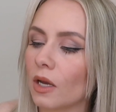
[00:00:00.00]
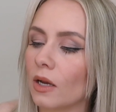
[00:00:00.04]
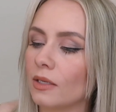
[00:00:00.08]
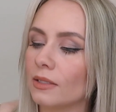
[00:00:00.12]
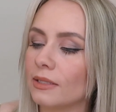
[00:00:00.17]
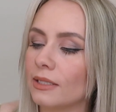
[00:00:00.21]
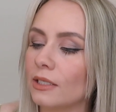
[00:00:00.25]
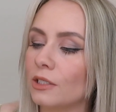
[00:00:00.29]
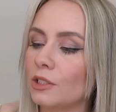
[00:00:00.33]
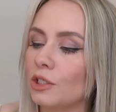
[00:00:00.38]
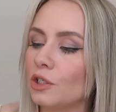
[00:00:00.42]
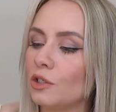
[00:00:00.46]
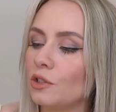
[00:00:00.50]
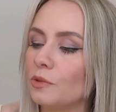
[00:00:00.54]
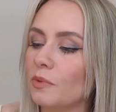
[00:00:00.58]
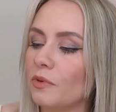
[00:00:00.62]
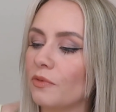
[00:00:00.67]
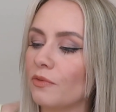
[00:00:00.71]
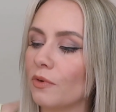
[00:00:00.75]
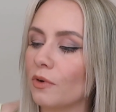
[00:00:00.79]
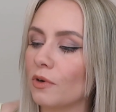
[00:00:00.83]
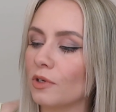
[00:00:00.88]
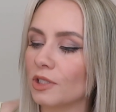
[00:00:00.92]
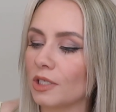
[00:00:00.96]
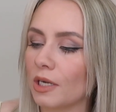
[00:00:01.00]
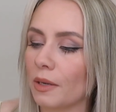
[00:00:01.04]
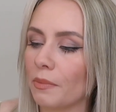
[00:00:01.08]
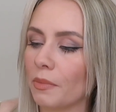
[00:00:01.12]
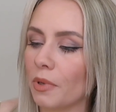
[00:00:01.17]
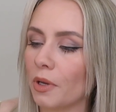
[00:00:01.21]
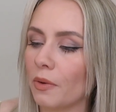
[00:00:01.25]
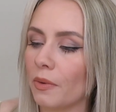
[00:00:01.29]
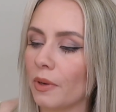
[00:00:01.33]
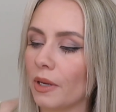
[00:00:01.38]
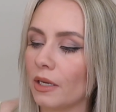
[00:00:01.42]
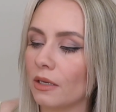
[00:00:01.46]
it says use before
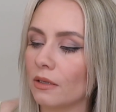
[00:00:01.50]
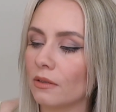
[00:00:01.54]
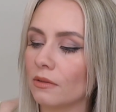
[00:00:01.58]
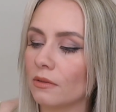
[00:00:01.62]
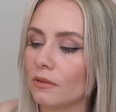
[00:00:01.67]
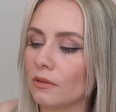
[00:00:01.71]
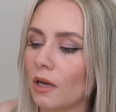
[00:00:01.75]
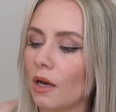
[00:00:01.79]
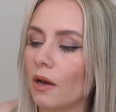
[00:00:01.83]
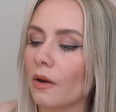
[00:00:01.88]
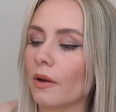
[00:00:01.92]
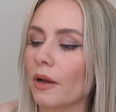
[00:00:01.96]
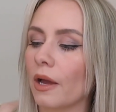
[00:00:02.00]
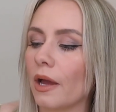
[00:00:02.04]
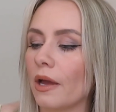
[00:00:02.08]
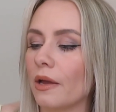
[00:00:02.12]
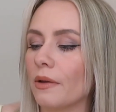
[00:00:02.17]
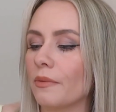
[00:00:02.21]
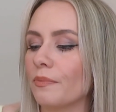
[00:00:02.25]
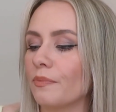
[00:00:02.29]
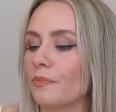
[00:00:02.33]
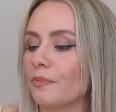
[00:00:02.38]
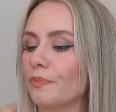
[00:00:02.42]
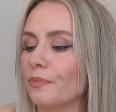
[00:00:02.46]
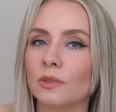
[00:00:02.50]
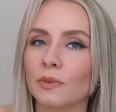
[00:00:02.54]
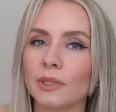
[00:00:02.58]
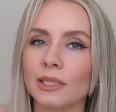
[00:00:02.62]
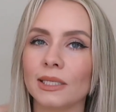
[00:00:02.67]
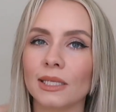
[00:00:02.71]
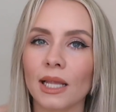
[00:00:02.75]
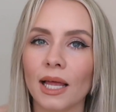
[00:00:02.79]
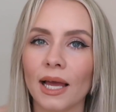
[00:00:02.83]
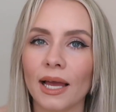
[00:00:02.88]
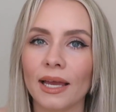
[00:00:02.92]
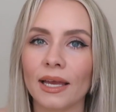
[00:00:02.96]
shampooing. Okay, so
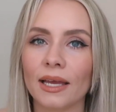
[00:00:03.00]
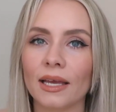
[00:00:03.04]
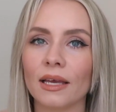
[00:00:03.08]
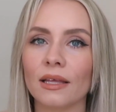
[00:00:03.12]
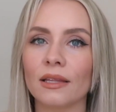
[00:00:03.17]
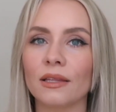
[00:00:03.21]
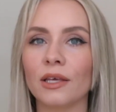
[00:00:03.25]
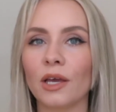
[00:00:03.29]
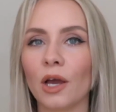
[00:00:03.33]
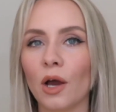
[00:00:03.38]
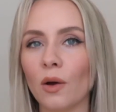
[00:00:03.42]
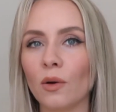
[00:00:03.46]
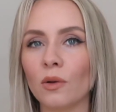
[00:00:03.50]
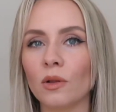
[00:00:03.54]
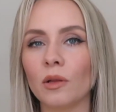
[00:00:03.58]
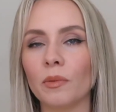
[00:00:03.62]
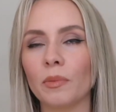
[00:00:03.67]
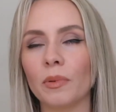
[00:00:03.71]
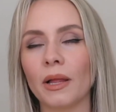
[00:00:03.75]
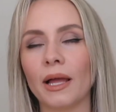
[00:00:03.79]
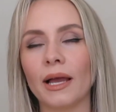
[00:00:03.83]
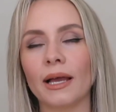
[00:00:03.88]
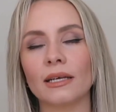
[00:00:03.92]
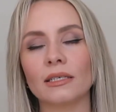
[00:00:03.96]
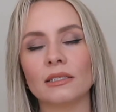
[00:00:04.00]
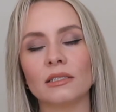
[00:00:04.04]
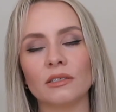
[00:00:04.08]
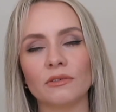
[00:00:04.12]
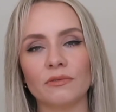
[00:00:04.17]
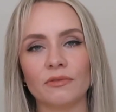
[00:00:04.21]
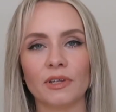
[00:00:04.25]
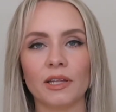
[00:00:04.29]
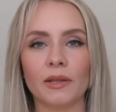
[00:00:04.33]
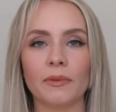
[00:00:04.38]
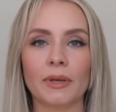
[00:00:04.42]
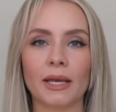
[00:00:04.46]
it's like the Olaplex, the
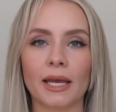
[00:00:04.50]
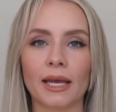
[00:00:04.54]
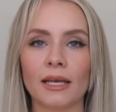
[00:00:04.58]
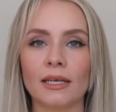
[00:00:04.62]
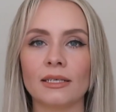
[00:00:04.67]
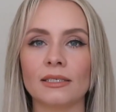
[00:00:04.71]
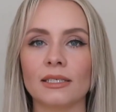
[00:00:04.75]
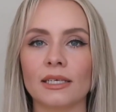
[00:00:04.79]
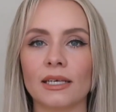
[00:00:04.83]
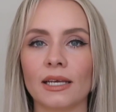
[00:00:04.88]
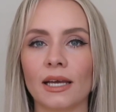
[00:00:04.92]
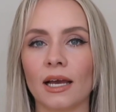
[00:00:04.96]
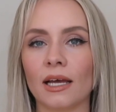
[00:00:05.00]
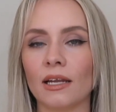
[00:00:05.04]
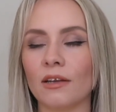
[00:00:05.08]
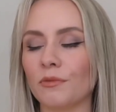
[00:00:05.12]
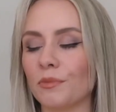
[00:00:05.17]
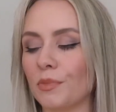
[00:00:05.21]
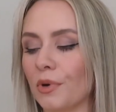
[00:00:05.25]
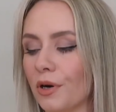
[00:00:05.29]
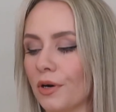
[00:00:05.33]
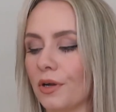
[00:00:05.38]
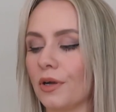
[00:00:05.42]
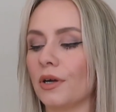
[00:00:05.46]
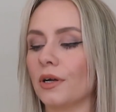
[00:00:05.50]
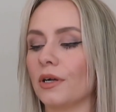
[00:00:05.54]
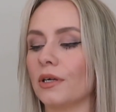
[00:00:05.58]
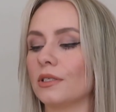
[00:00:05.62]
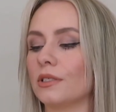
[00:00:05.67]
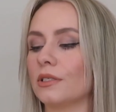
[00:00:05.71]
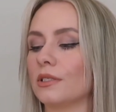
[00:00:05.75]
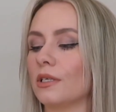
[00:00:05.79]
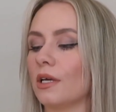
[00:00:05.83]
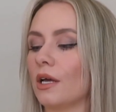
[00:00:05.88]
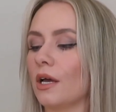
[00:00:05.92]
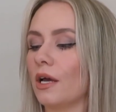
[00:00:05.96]
Philip Kingsley kind of
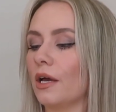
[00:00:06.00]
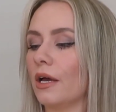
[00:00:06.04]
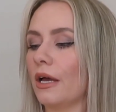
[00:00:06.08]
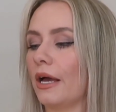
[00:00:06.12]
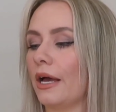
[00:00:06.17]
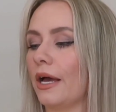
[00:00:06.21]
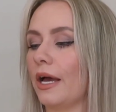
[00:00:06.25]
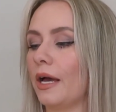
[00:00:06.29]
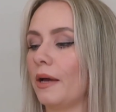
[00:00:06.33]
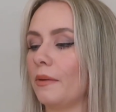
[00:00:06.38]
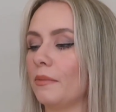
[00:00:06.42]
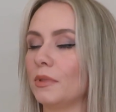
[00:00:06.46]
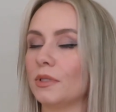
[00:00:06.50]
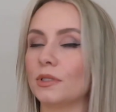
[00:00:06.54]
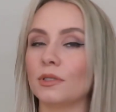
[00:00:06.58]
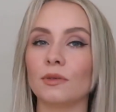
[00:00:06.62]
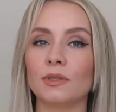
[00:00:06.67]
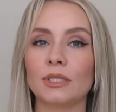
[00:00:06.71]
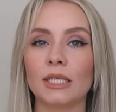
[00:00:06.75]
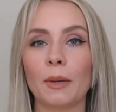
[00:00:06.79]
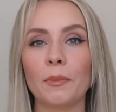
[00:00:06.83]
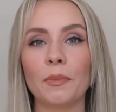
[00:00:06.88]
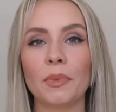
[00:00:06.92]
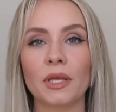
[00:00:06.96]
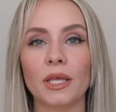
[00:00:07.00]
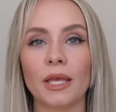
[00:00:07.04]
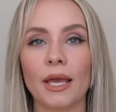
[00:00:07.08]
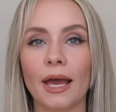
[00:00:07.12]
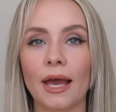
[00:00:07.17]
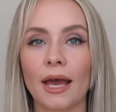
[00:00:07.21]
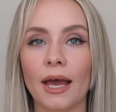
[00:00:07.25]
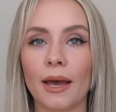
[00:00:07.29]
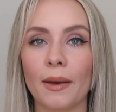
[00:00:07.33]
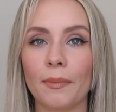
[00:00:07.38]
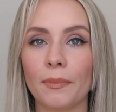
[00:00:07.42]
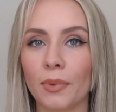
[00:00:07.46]
products. So dampen your
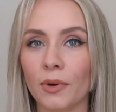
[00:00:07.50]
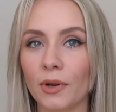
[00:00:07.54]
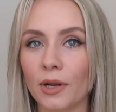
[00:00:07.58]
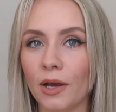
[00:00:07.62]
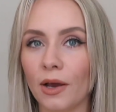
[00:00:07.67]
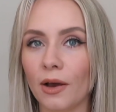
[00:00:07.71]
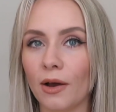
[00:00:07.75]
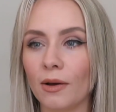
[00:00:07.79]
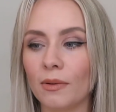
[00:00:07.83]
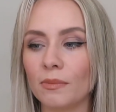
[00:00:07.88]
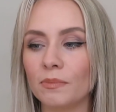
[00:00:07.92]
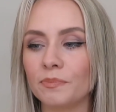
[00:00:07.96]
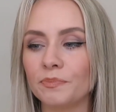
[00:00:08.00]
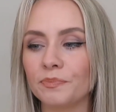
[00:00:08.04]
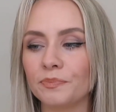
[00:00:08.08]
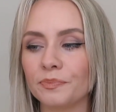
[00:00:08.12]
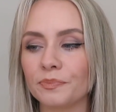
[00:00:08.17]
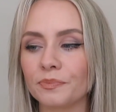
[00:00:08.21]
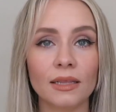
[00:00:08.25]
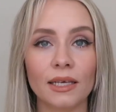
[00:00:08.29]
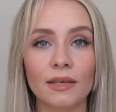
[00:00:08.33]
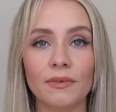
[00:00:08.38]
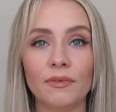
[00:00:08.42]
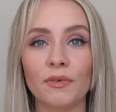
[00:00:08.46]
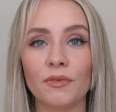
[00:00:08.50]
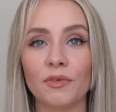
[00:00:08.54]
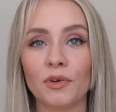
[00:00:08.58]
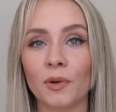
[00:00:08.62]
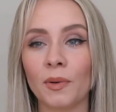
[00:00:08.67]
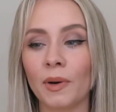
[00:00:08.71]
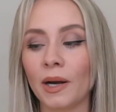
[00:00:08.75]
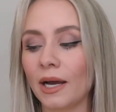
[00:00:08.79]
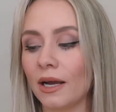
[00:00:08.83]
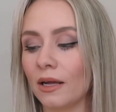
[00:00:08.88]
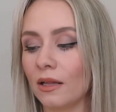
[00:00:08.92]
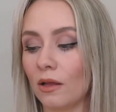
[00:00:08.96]
hair, put it on, leave it for
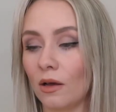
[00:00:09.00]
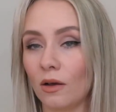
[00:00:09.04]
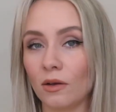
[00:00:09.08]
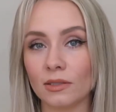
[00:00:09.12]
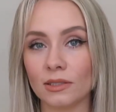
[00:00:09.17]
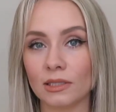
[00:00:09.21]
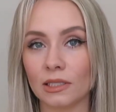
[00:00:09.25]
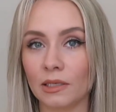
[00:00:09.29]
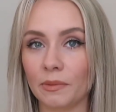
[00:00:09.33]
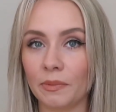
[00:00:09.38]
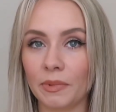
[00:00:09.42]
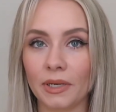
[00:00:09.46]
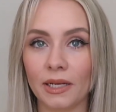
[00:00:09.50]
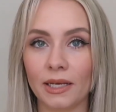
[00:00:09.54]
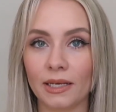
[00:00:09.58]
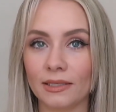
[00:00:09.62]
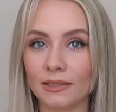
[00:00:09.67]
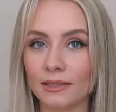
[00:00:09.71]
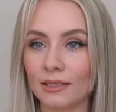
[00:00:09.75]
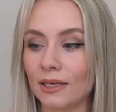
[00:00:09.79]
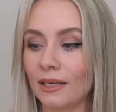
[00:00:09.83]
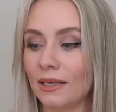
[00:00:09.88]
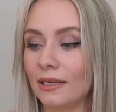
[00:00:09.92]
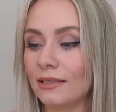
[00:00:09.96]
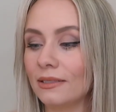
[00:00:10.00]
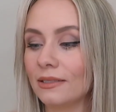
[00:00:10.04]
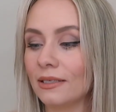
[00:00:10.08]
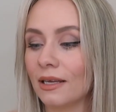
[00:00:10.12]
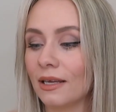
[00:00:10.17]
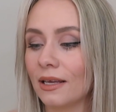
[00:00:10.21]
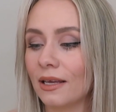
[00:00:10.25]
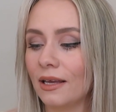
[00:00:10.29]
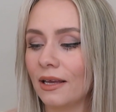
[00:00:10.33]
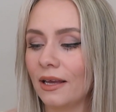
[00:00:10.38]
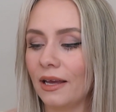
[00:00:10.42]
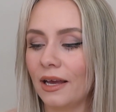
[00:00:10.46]
a while or sleep in it, it says.
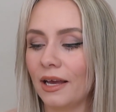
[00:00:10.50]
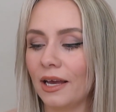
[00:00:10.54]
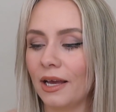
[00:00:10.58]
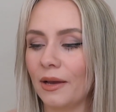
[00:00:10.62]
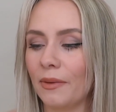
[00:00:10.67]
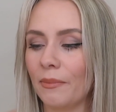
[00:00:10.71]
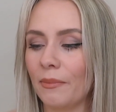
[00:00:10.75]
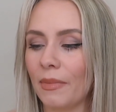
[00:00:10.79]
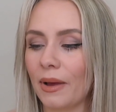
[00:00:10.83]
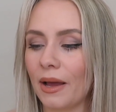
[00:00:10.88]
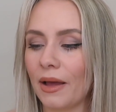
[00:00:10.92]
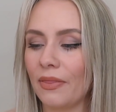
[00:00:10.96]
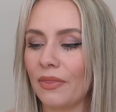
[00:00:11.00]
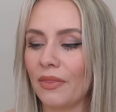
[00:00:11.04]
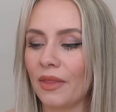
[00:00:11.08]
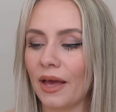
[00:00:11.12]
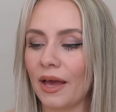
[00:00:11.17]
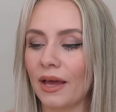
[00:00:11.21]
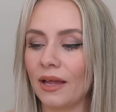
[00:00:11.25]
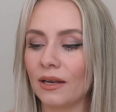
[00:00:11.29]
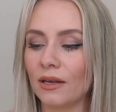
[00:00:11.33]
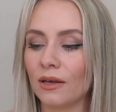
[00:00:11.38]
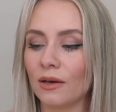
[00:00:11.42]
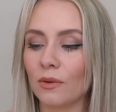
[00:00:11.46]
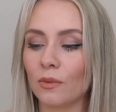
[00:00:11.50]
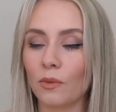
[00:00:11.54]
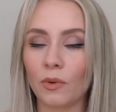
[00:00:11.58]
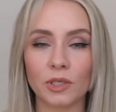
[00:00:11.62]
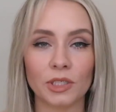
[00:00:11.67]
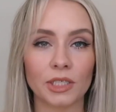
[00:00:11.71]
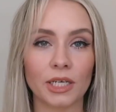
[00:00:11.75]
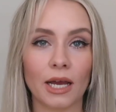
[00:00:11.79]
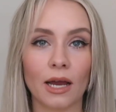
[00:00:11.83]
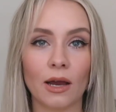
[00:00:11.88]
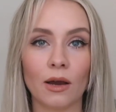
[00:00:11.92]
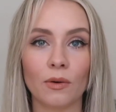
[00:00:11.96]
And then
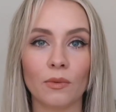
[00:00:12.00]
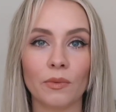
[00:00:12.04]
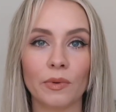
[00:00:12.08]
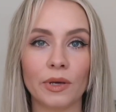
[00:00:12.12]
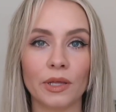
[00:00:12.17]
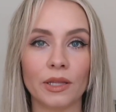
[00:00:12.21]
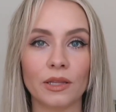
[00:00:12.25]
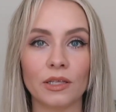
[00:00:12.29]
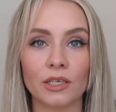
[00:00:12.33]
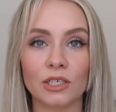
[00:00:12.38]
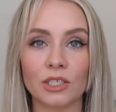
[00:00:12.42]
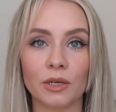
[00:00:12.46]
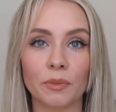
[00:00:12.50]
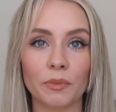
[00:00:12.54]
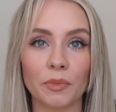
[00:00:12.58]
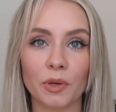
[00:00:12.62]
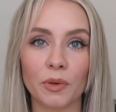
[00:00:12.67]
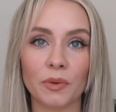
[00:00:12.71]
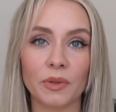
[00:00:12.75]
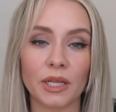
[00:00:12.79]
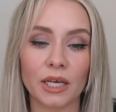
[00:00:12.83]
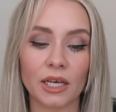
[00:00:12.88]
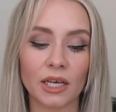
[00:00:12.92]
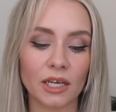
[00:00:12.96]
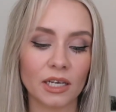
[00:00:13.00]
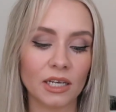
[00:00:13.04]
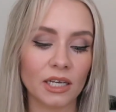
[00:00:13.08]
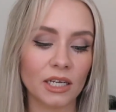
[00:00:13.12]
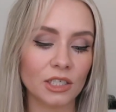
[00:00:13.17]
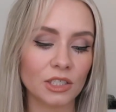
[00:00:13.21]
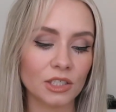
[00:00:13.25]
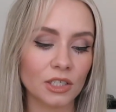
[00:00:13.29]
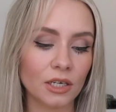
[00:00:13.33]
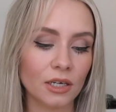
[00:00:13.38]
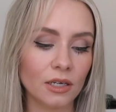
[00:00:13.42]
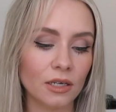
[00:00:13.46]
wash it out with your shampoo and then
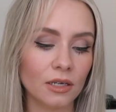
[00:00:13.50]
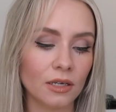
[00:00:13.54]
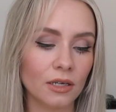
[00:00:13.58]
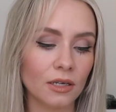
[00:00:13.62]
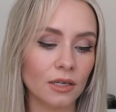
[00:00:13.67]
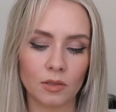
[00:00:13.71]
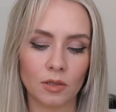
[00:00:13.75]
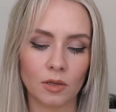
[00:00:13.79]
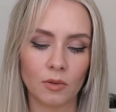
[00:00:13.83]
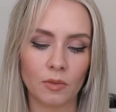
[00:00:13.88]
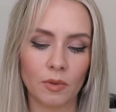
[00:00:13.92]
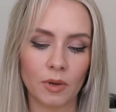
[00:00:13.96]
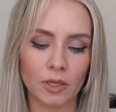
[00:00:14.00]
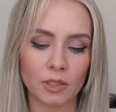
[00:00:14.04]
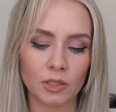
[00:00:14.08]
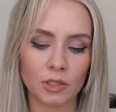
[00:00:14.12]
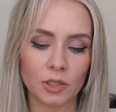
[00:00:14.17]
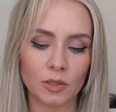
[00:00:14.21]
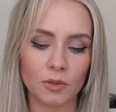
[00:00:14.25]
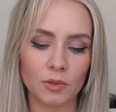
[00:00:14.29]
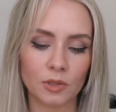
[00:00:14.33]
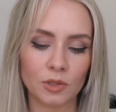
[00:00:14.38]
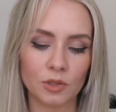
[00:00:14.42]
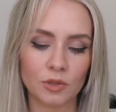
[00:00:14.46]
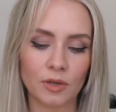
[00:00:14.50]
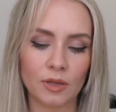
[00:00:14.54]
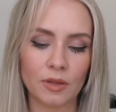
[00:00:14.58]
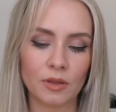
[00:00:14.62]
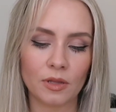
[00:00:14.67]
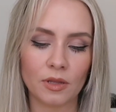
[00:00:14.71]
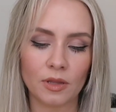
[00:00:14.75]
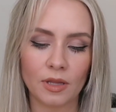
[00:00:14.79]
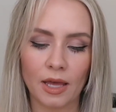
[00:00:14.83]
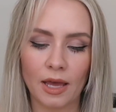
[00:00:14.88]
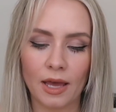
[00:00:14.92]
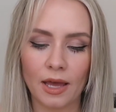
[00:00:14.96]
conditioner. So it'll work to
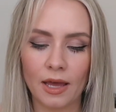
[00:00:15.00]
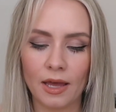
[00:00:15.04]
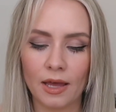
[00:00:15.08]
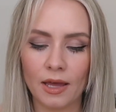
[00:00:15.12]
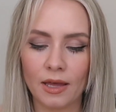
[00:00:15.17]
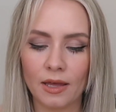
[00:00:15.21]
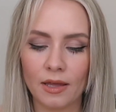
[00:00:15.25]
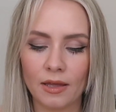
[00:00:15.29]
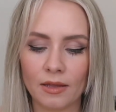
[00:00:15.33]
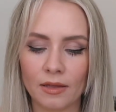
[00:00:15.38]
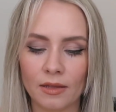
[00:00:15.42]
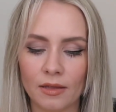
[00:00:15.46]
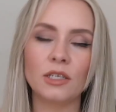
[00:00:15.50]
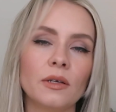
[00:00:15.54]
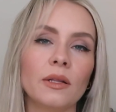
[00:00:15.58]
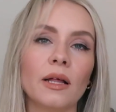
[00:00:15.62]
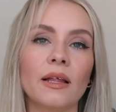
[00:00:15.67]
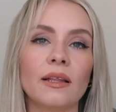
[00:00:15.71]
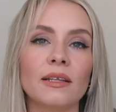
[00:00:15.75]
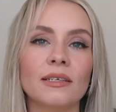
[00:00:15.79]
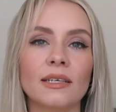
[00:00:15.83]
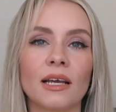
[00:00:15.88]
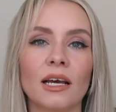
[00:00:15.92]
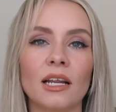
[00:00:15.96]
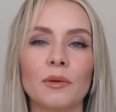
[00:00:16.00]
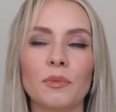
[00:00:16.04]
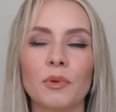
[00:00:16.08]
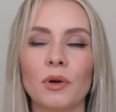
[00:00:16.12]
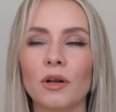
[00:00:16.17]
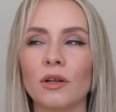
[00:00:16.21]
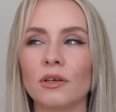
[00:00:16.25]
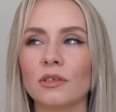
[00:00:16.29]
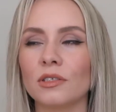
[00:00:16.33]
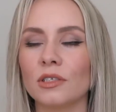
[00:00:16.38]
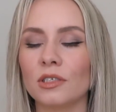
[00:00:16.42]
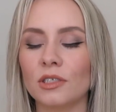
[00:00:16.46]
strengthen the hair. really like these kind of
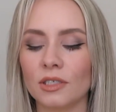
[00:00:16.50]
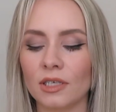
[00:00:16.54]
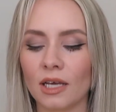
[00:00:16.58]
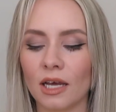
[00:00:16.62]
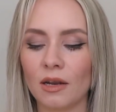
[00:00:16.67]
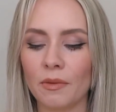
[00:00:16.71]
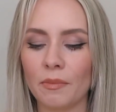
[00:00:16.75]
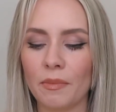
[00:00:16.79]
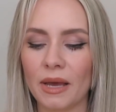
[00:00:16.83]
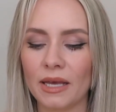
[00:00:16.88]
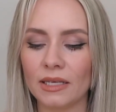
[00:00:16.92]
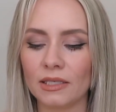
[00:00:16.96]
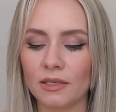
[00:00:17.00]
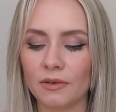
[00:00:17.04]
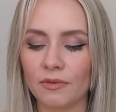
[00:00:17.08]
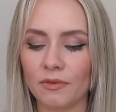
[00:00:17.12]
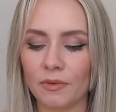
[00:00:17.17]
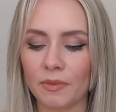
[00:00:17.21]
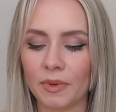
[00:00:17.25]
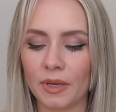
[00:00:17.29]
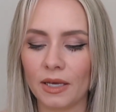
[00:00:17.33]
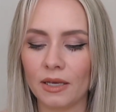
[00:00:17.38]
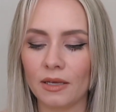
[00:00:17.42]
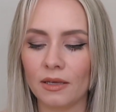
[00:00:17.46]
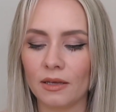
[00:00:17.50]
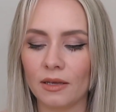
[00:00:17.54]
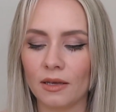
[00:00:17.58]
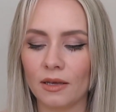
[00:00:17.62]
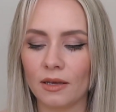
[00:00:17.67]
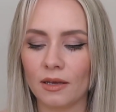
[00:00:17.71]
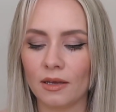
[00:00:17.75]
products, they're just kind of messy for me.